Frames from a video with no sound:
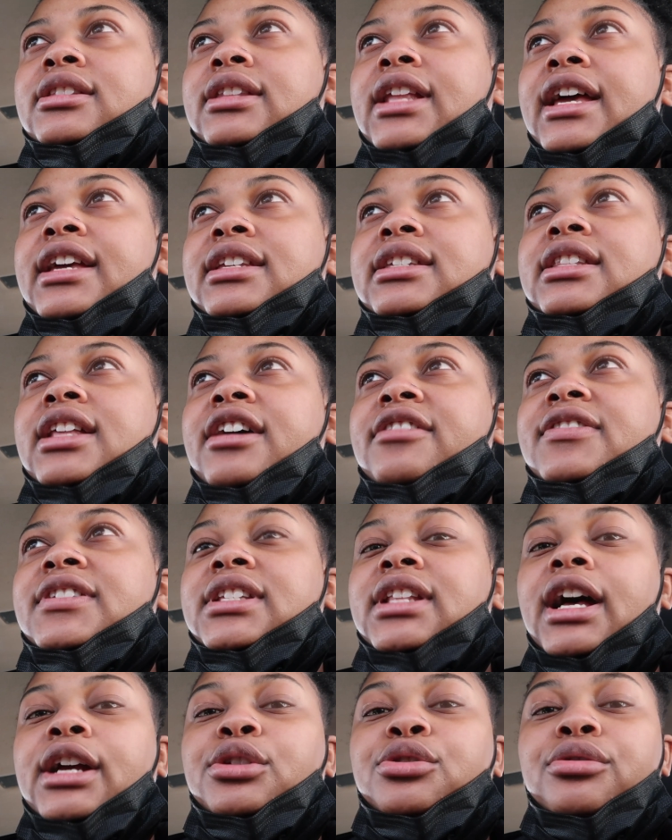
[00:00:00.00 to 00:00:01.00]
they stuff
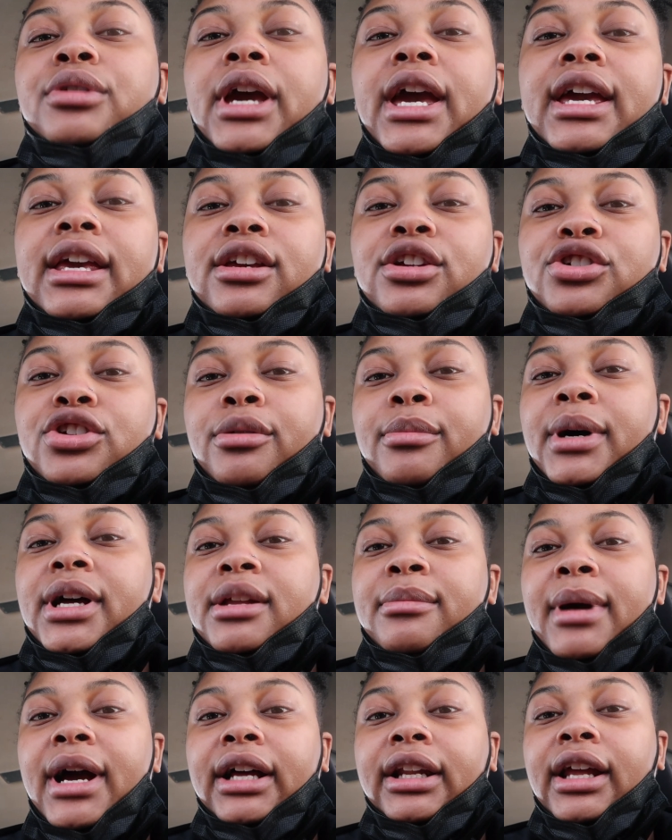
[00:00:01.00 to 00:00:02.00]
is like, you can't get your
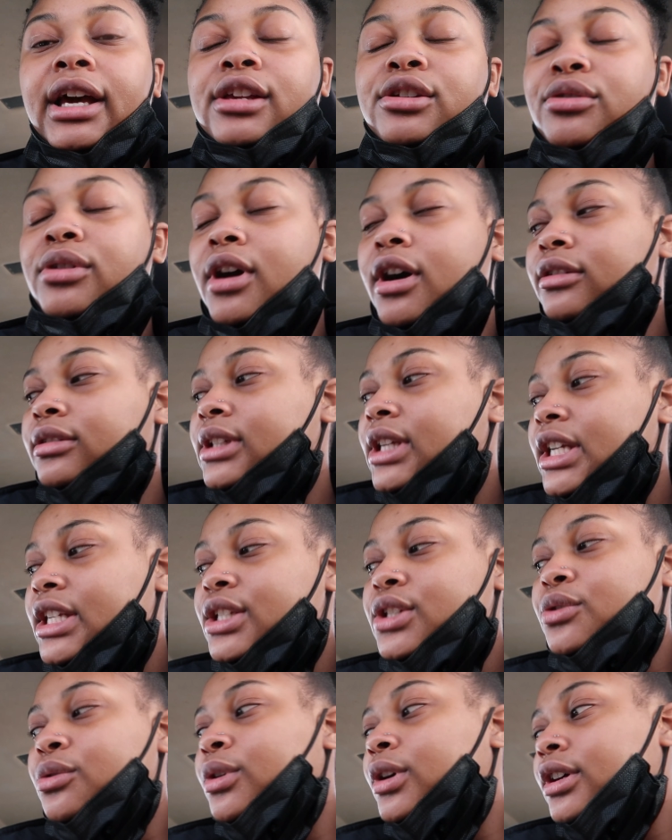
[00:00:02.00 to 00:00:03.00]
money back. Like, you can only get
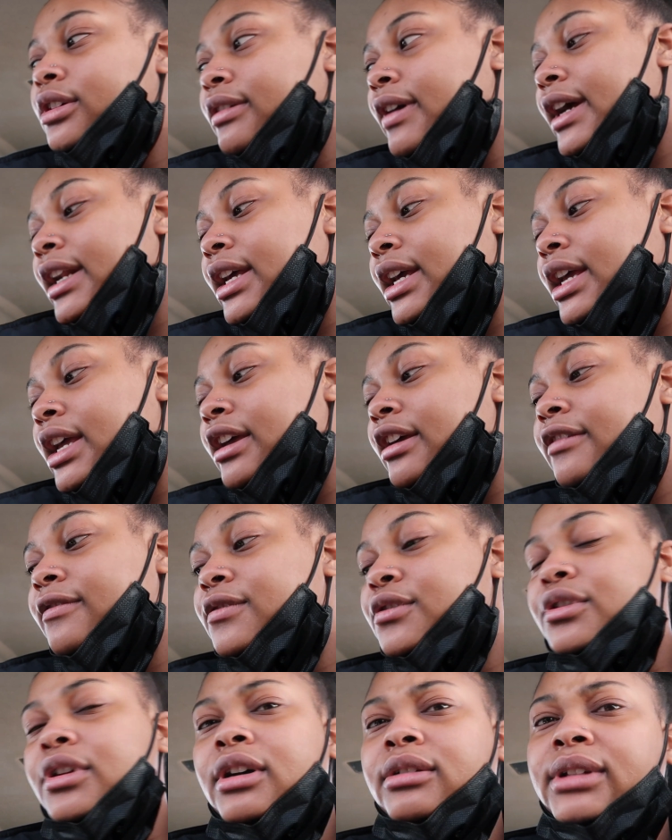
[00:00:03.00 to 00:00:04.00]
store credit
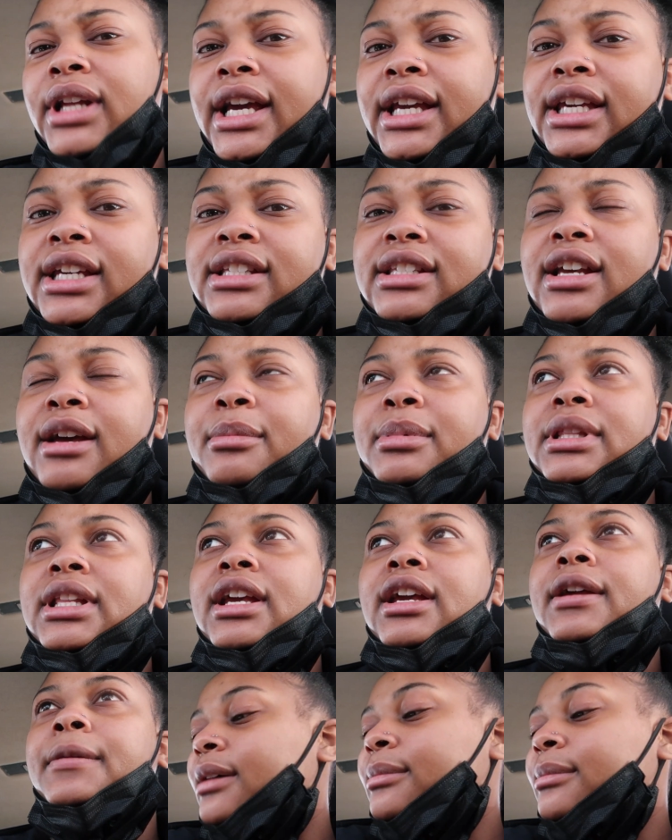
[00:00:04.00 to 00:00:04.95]
if you don't like it type of thing.